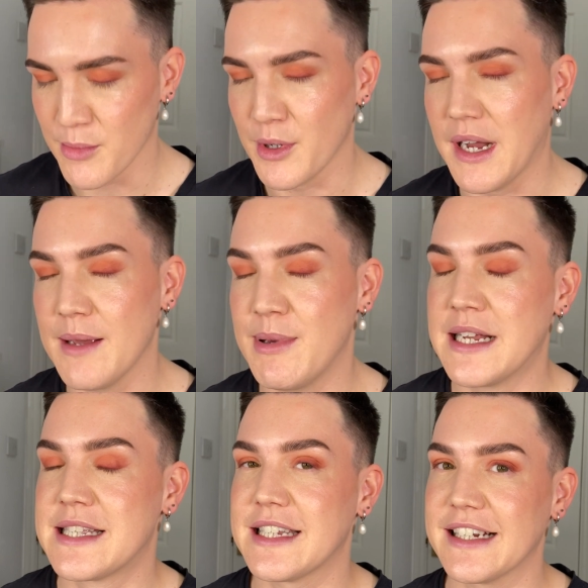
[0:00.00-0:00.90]
but I
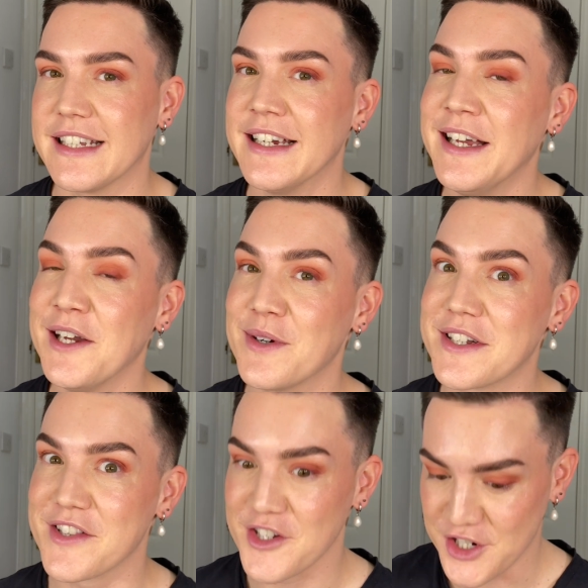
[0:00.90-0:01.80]
basically went
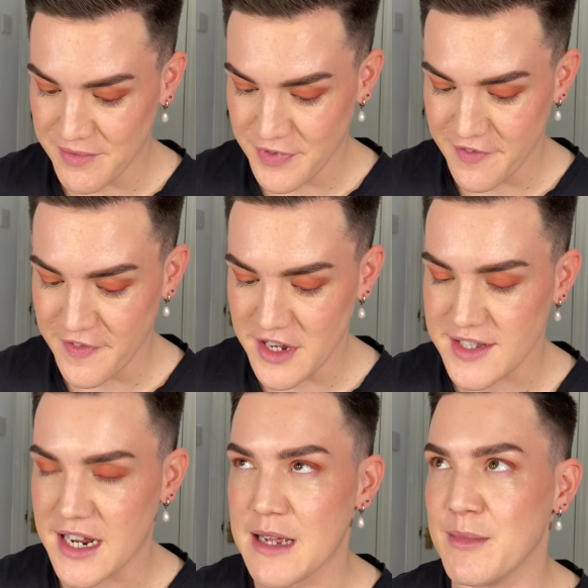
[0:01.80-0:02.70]
to the gym for the first
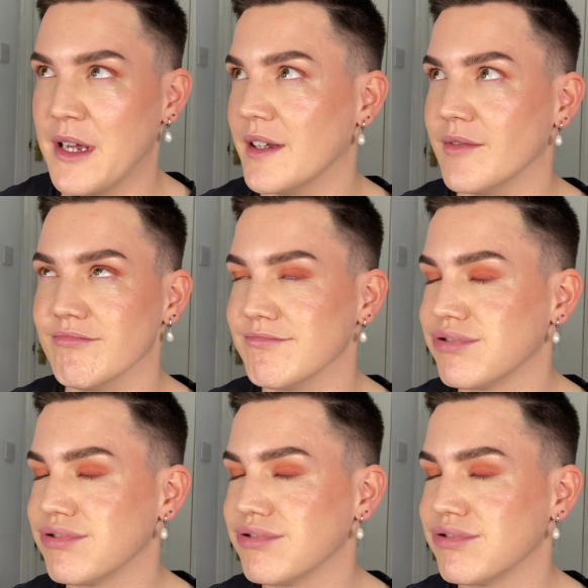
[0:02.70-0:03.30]
time in,